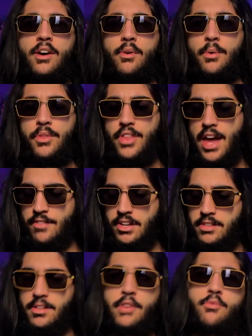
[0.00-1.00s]
with having
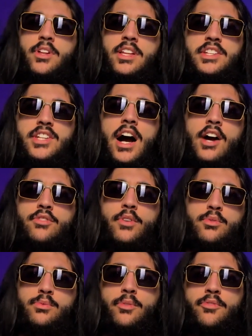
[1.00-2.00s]
like really dark
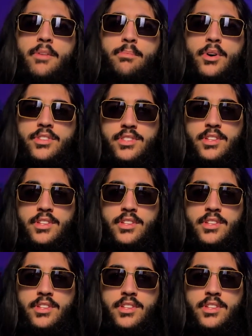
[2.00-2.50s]
rosewood fretboards